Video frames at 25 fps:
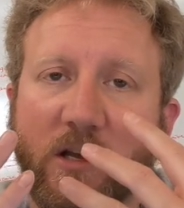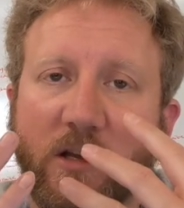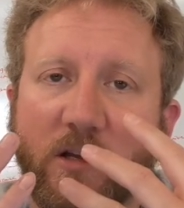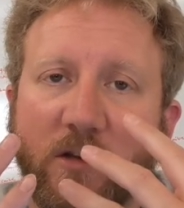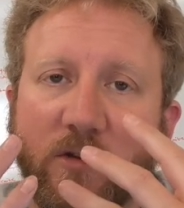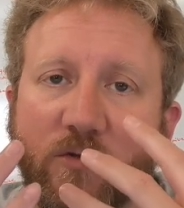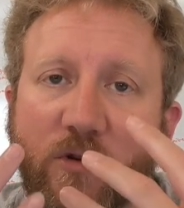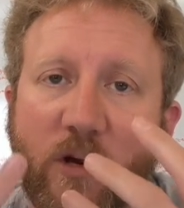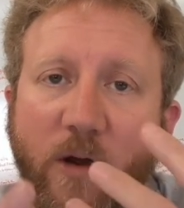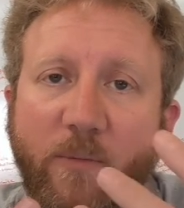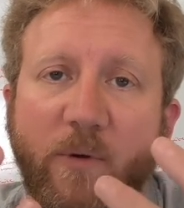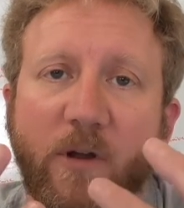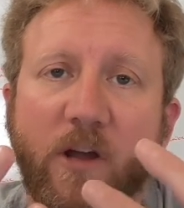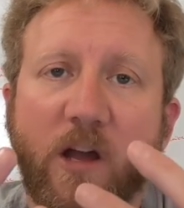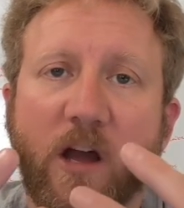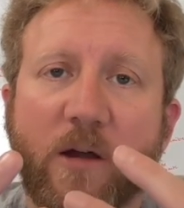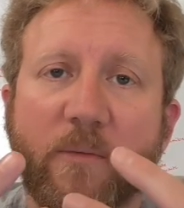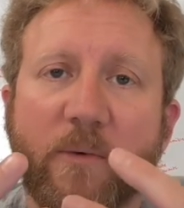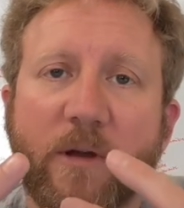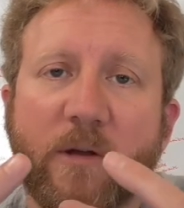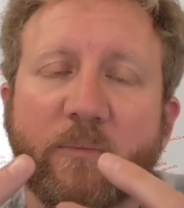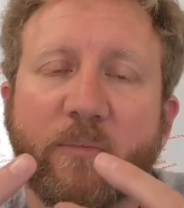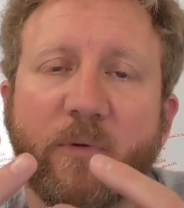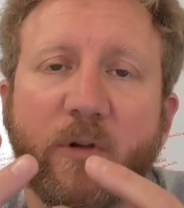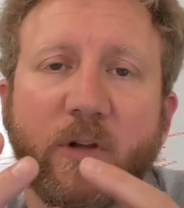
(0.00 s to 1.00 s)
drop a
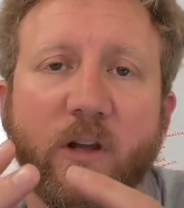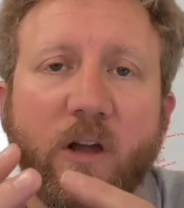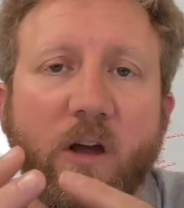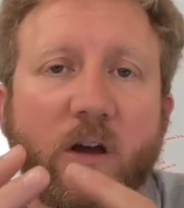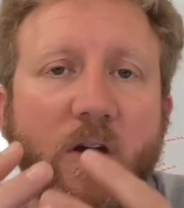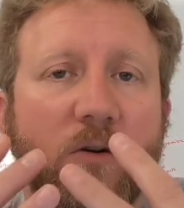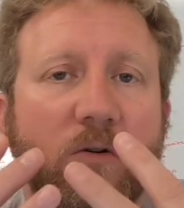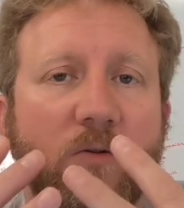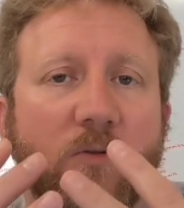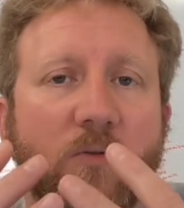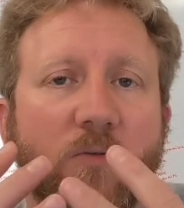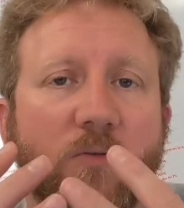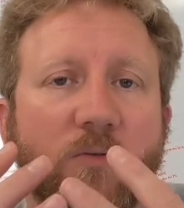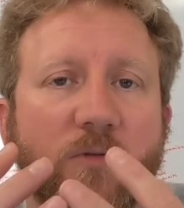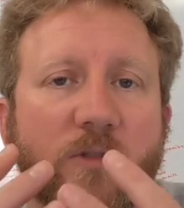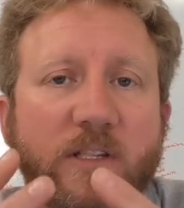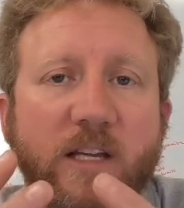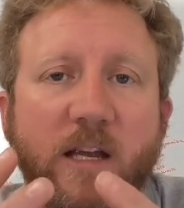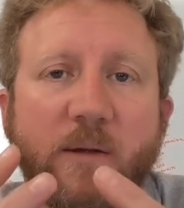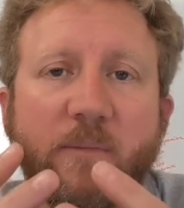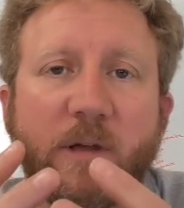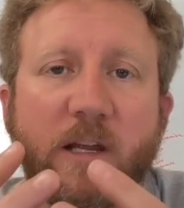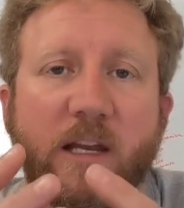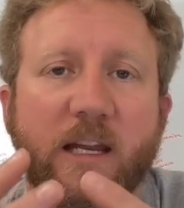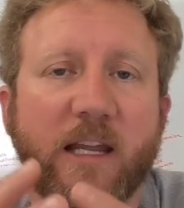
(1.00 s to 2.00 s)
comment below,
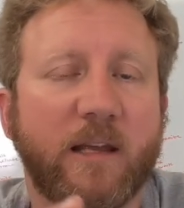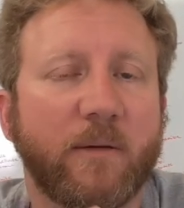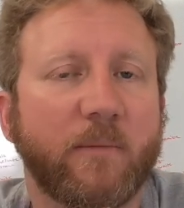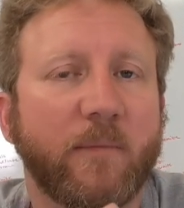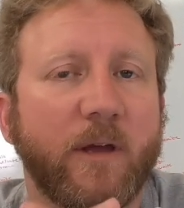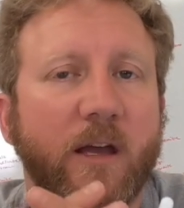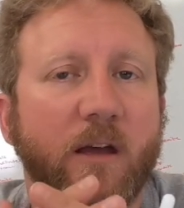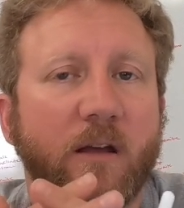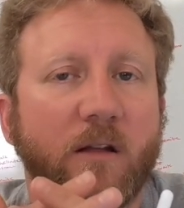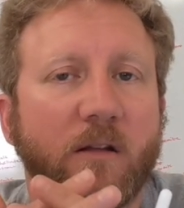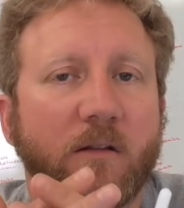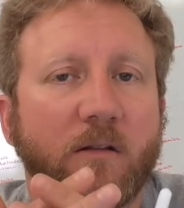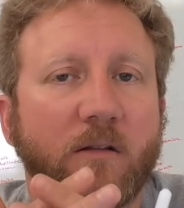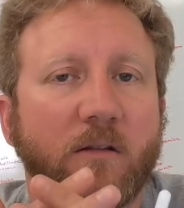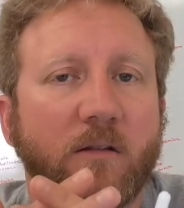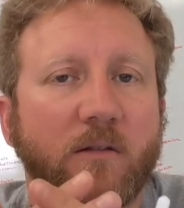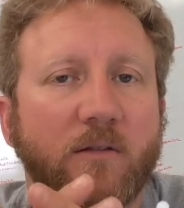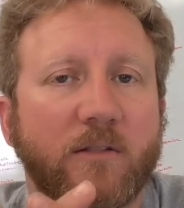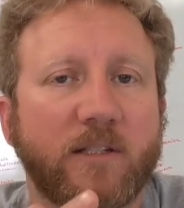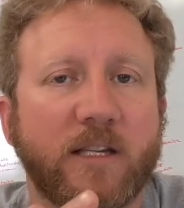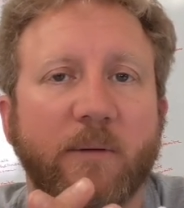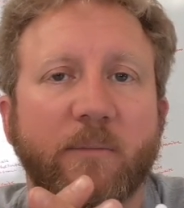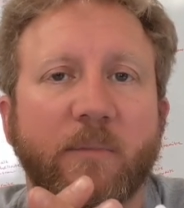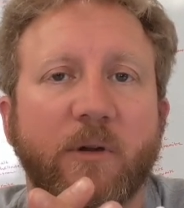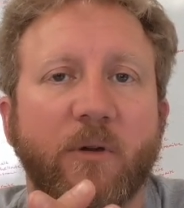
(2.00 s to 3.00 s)
send me an email,
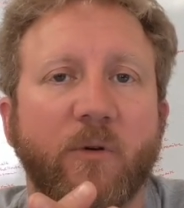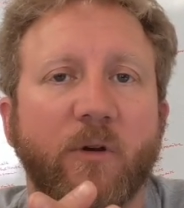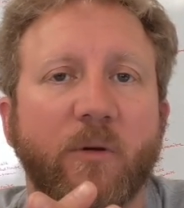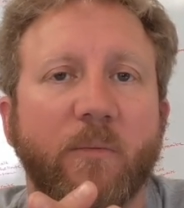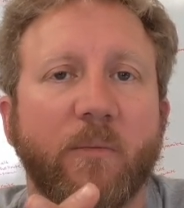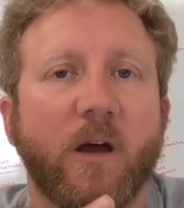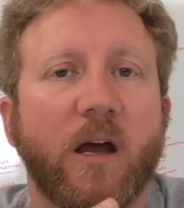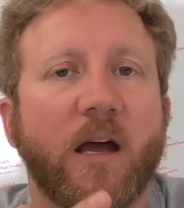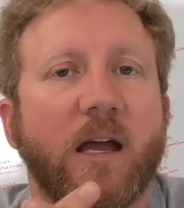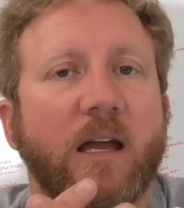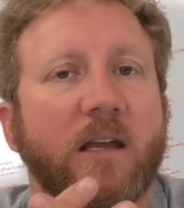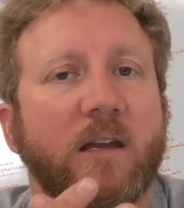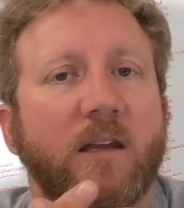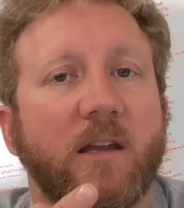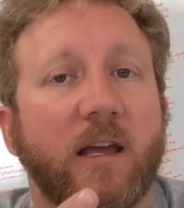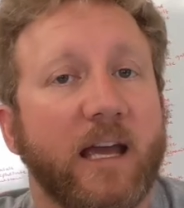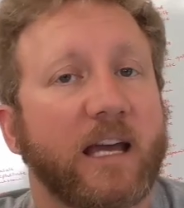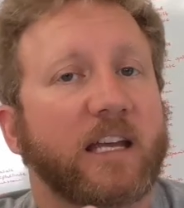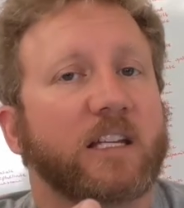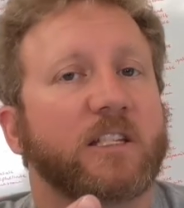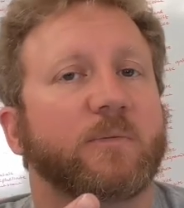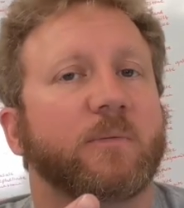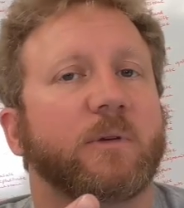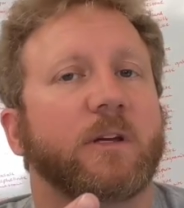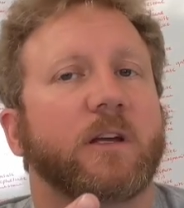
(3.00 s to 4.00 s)
send me a remind,
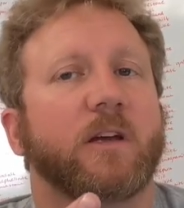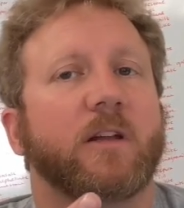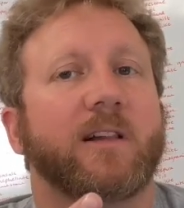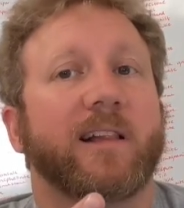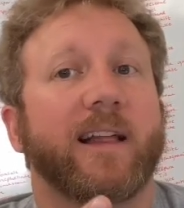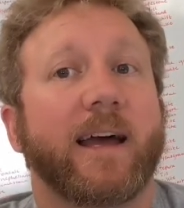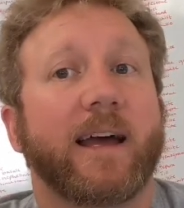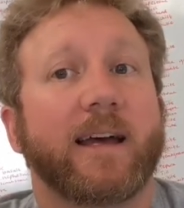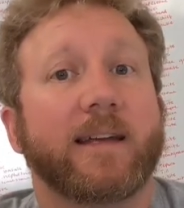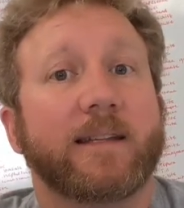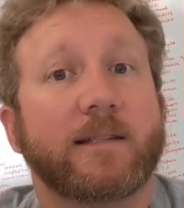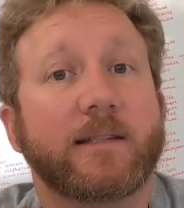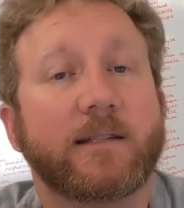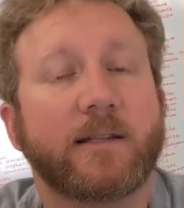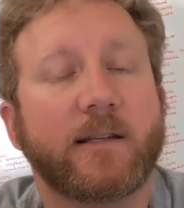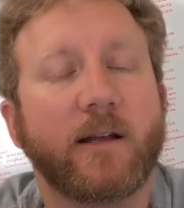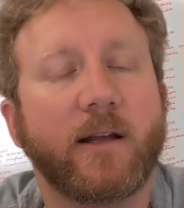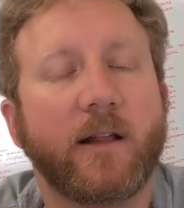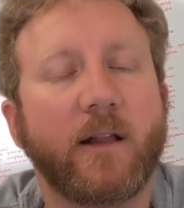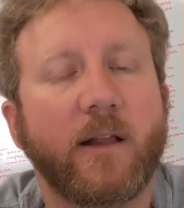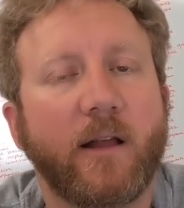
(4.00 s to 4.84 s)
ask me in class.